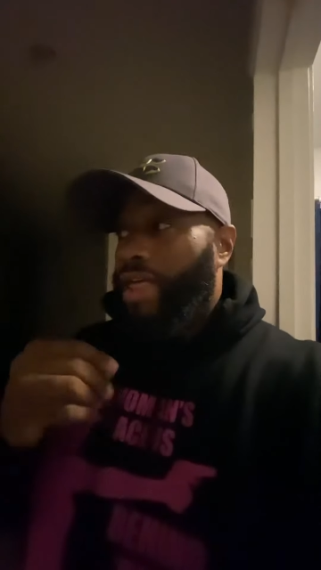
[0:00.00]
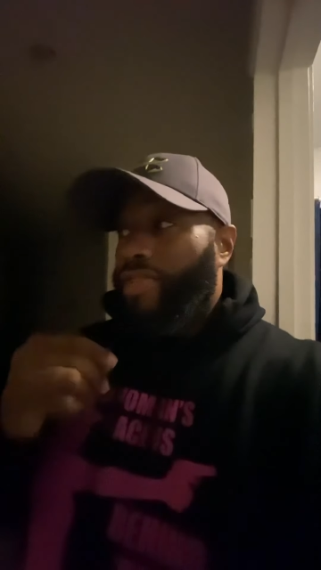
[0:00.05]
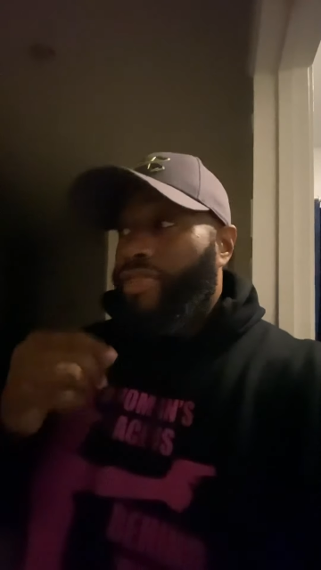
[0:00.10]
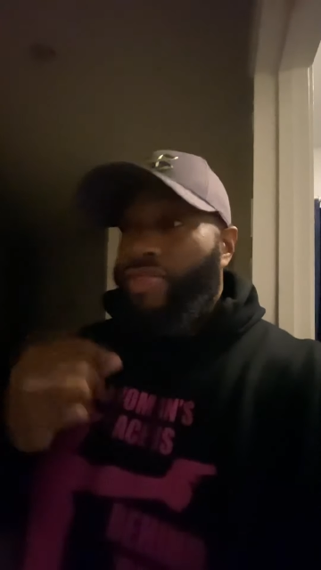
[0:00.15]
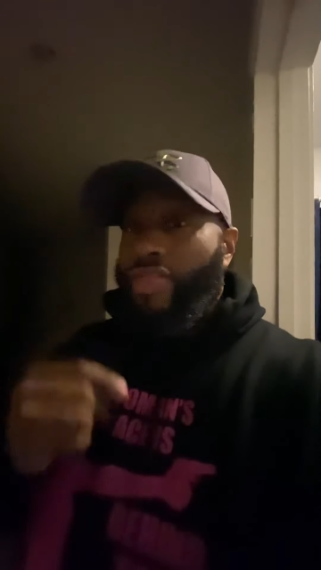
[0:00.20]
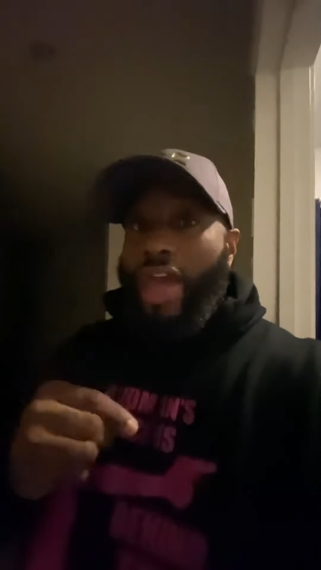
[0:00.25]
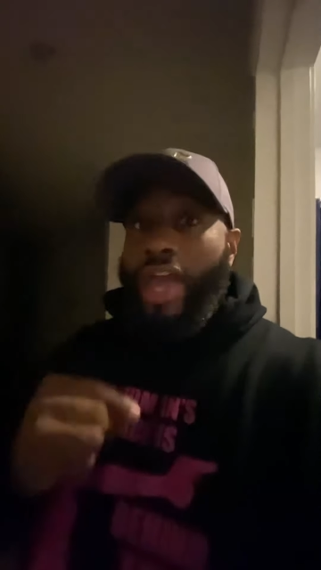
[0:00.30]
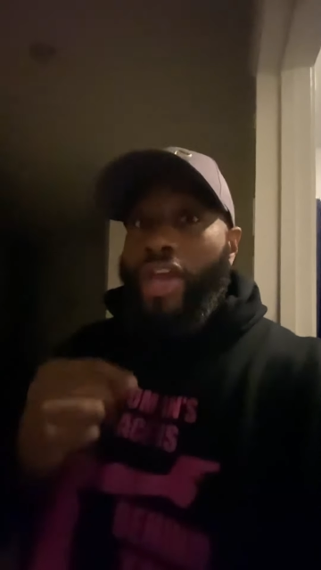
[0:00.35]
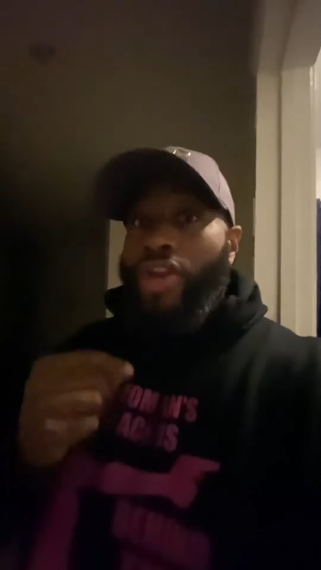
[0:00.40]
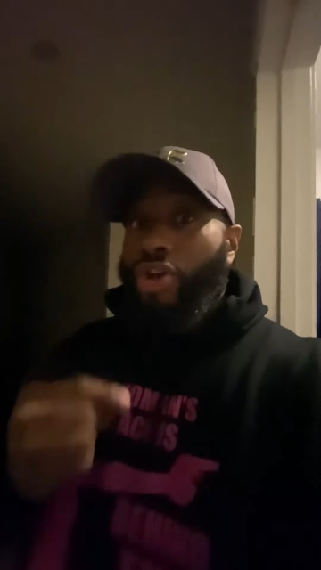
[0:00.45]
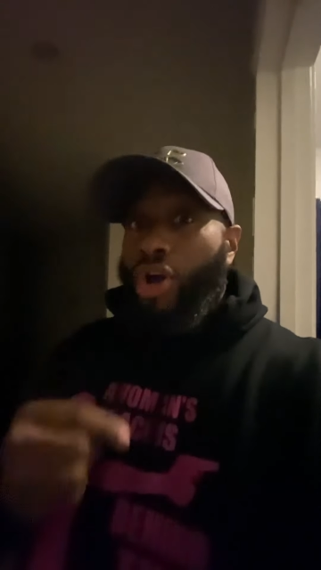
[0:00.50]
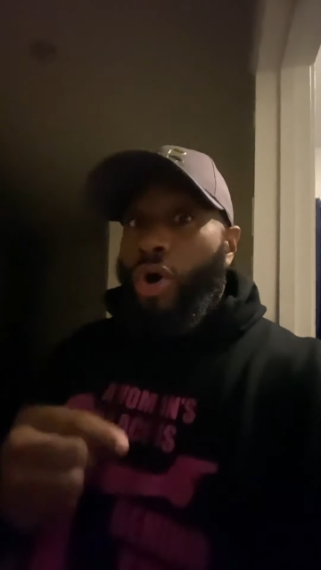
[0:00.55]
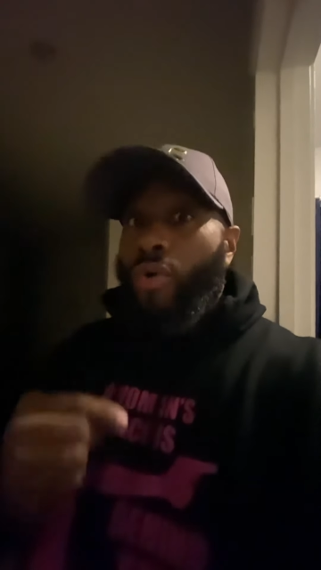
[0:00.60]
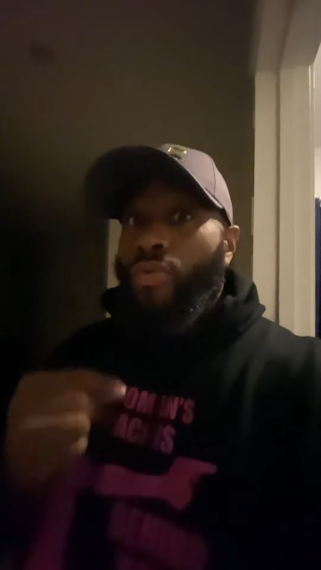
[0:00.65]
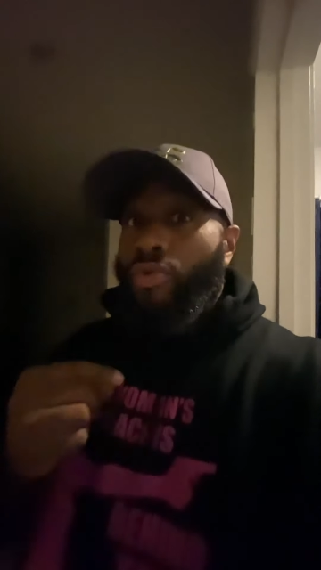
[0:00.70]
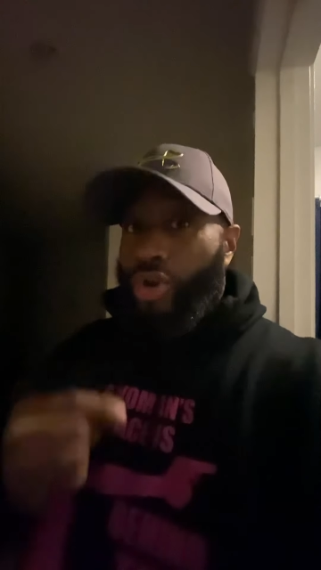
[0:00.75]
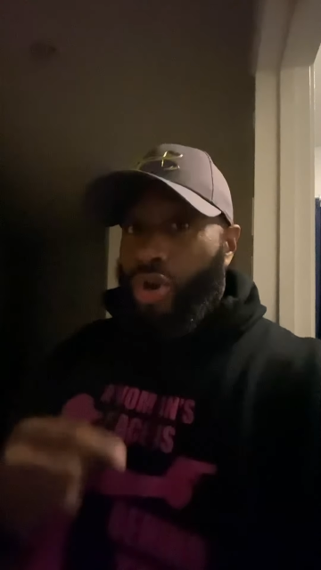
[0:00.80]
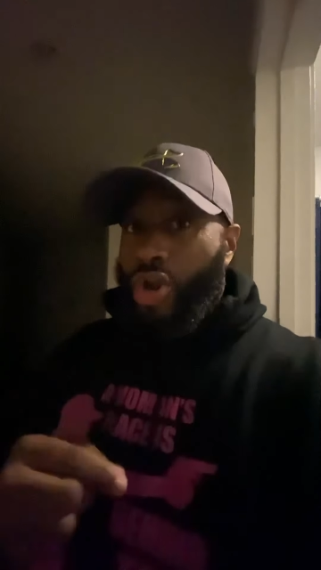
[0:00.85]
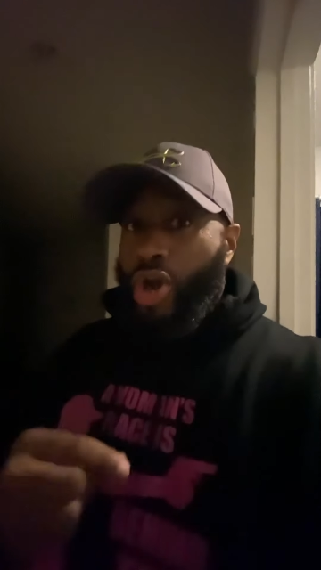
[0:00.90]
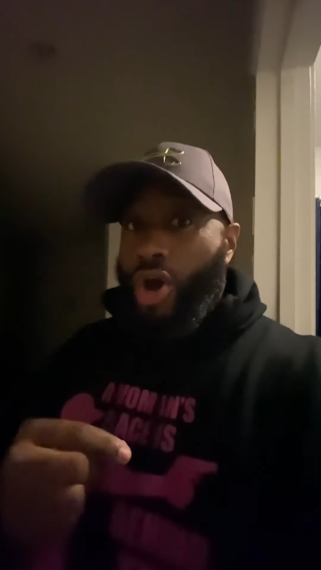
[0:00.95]
They
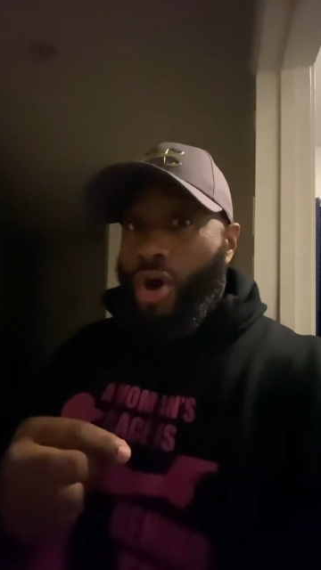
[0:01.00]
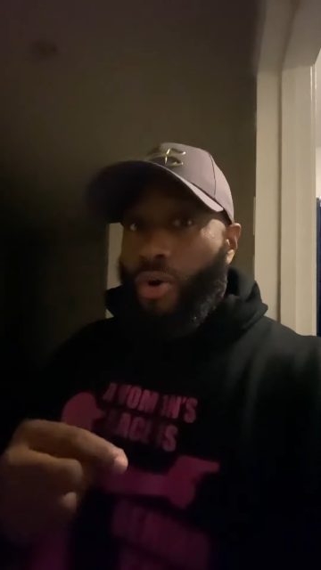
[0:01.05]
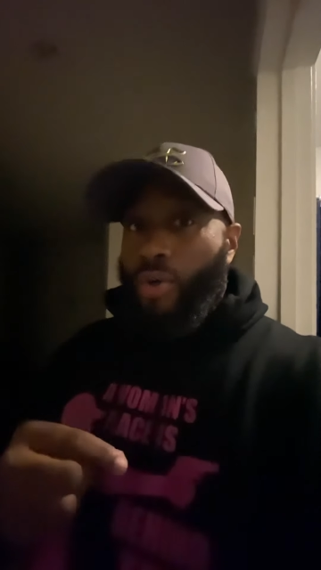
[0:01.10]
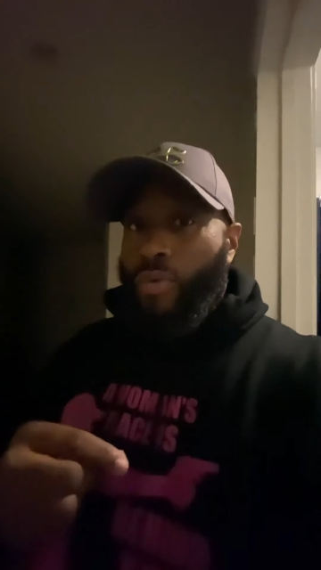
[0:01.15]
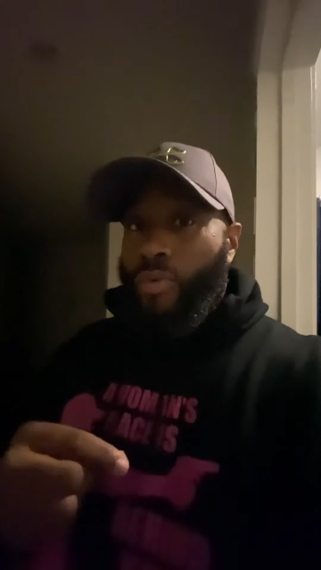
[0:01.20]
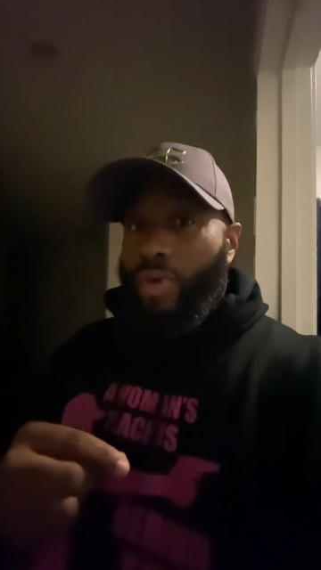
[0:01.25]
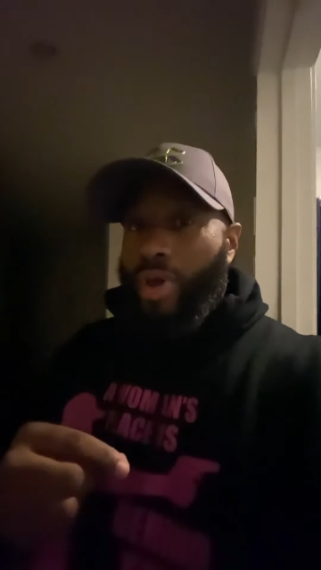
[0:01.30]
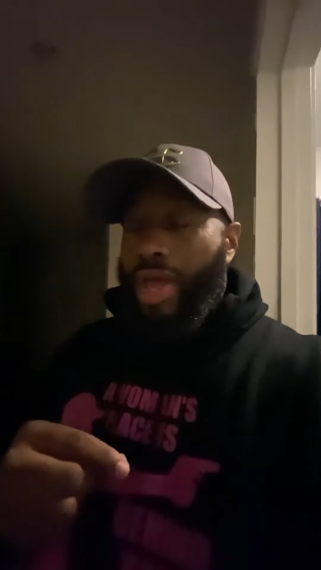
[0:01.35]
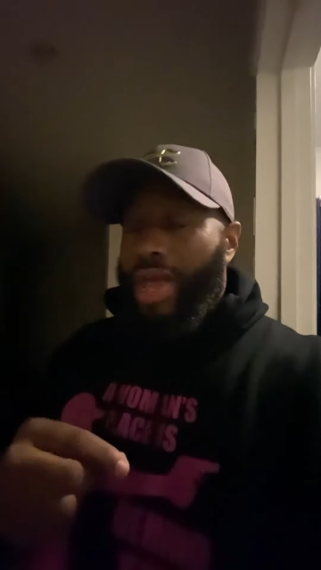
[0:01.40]
don't know